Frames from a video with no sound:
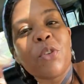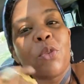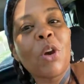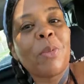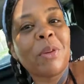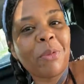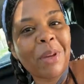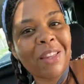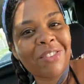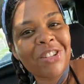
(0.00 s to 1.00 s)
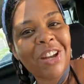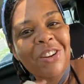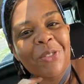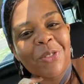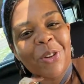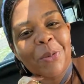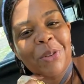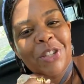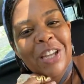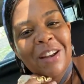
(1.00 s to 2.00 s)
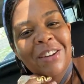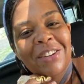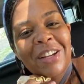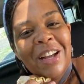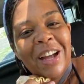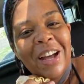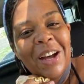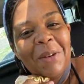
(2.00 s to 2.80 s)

you who know me from my other channel, Fleurbrun channel.